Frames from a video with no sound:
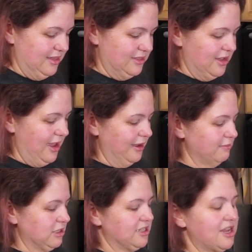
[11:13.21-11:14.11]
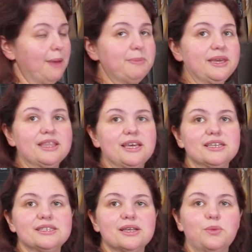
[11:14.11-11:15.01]
So I am just topping
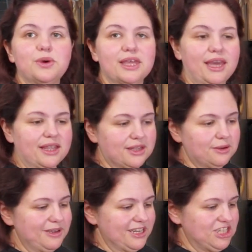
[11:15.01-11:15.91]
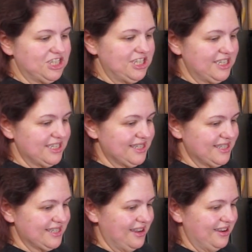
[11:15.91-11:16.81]
this with a little bit of
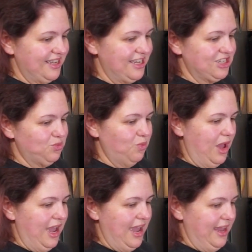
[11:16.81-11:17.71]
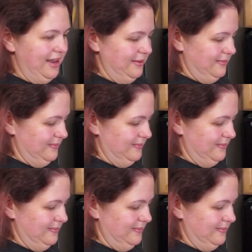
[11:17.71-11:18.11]
cheese on each one.